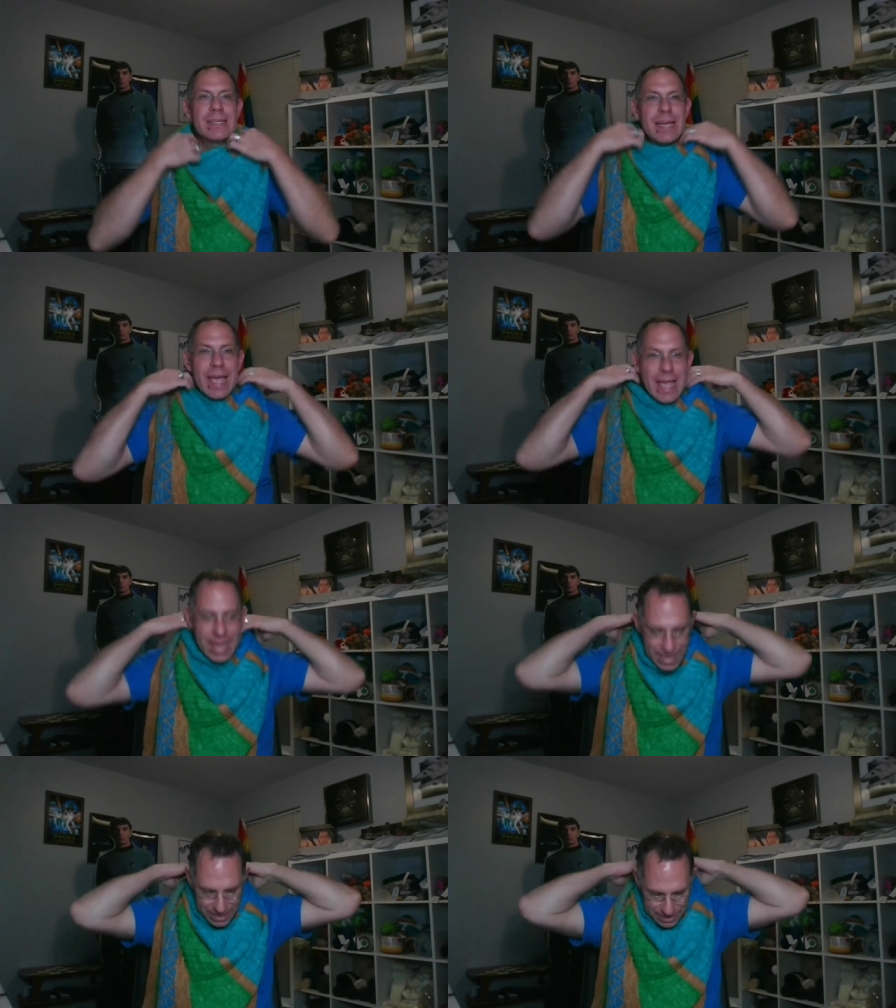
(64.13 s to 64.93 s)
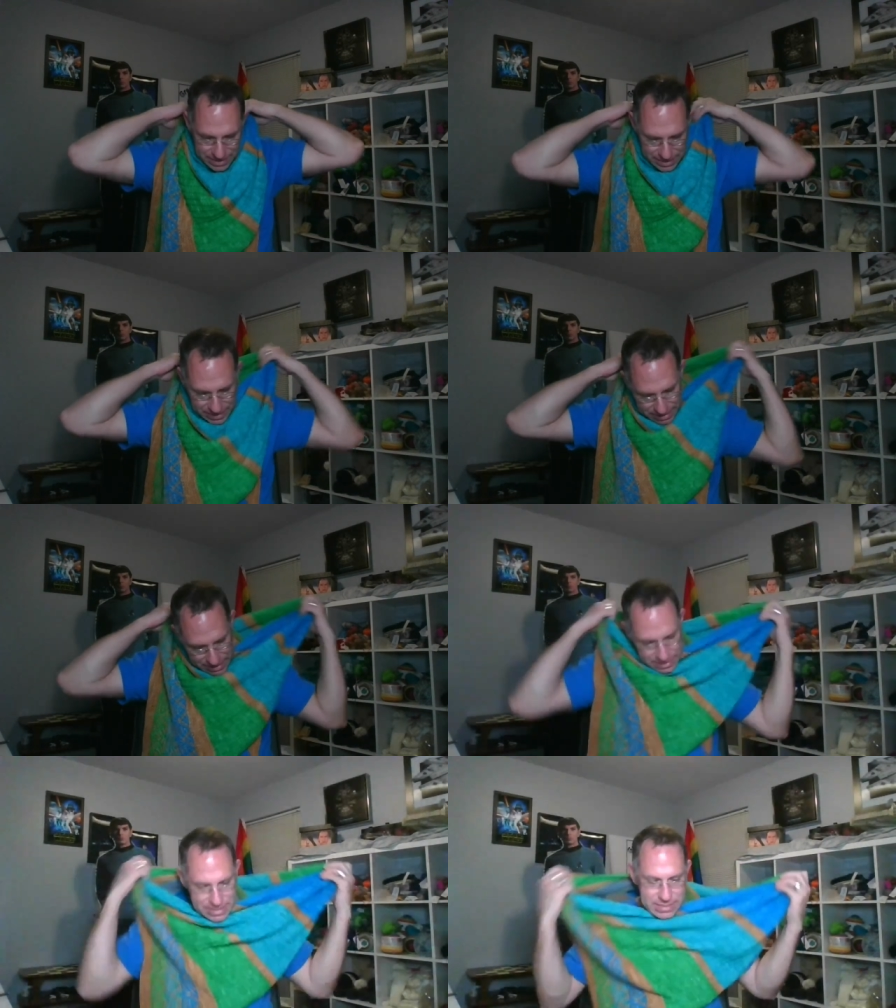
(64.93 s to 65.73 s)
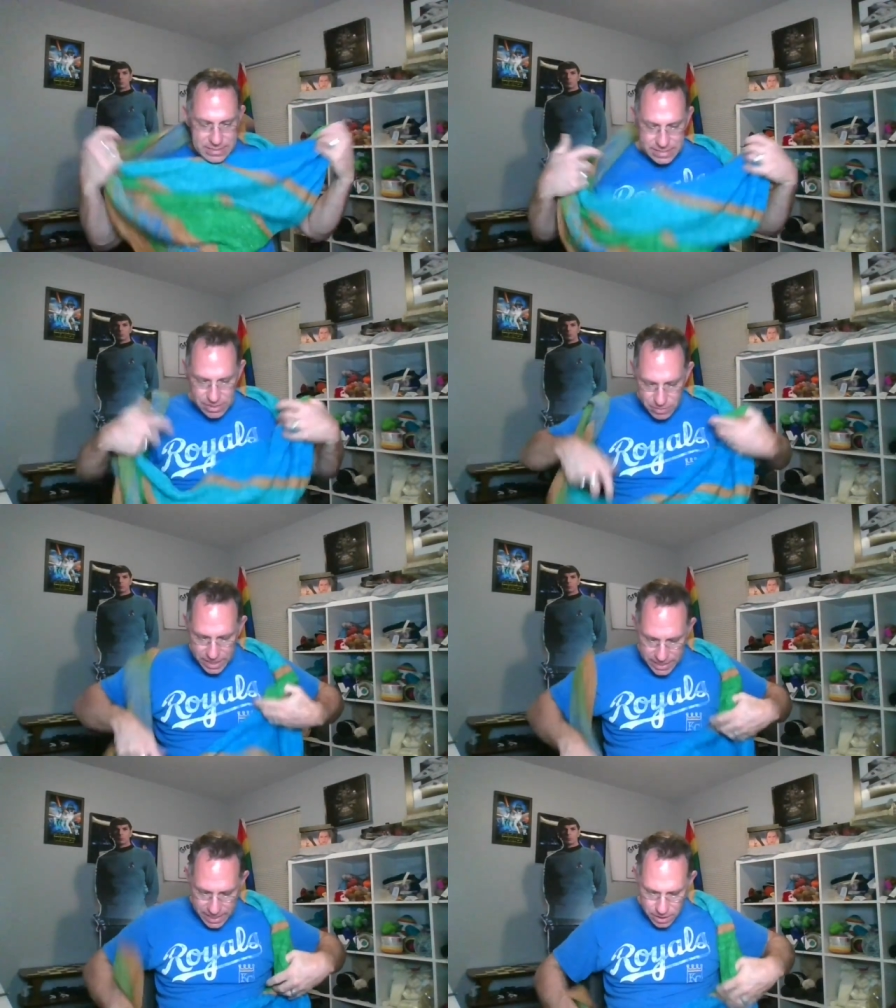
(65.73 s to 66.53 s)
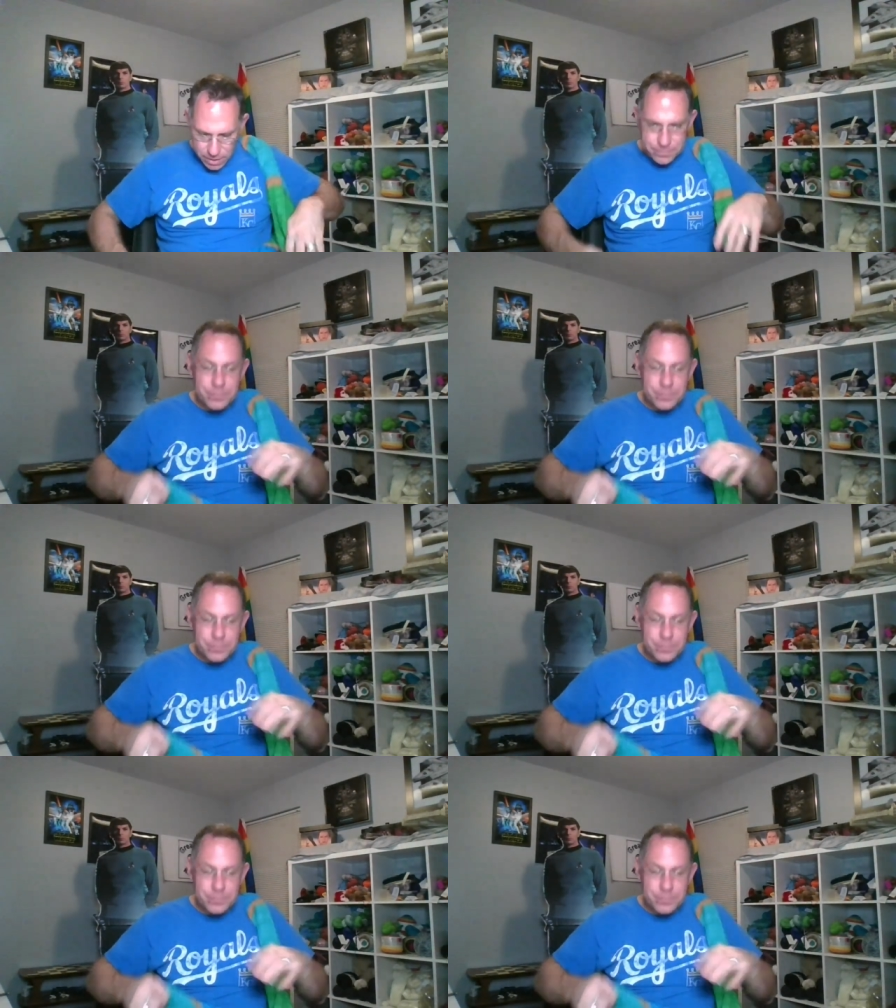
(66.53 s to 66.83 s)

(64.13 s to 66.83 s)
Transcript: and this is it right here.